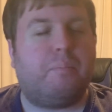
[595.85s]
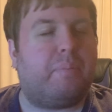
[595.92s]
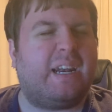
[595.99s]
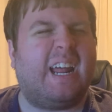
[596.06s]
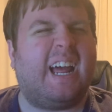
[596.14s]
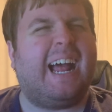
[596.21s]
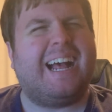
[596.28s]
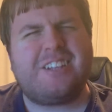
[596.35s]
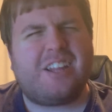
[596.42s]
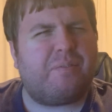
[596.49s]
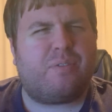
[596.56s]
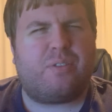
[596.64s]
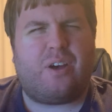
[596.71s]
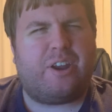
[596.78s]
but as
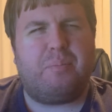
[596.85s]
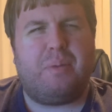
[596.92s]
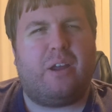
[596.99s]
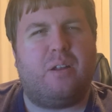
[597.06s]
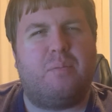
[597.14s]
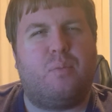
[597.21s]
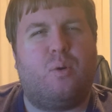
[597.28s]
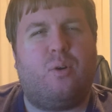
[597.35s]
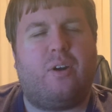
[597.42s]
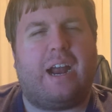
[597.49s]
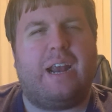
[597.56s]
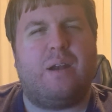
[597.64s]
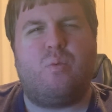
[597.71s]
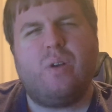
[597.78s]
I've thought about it
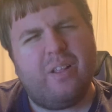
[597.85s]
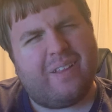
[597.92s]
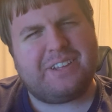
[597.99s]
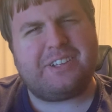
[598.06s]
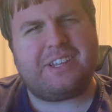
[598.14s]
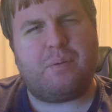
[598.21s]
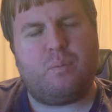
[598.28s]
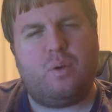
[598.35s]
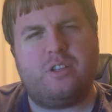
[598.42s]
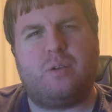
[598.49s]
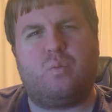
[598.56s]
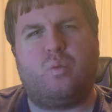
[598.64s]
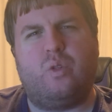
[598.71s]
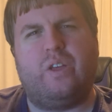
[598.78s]
more, I realized that
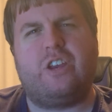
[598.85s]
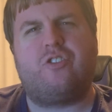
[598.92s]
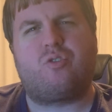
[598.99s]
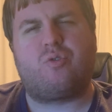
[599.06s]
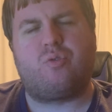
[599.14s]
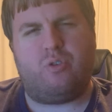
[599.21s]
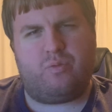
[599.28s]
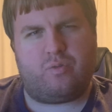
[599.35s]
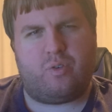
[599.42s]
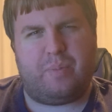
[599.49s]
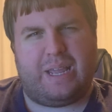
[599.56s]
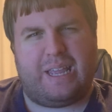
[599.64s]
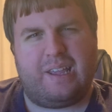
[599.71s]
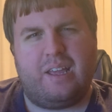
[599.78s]
wasn't really true for
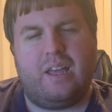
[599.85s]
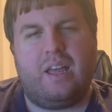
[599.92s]
me.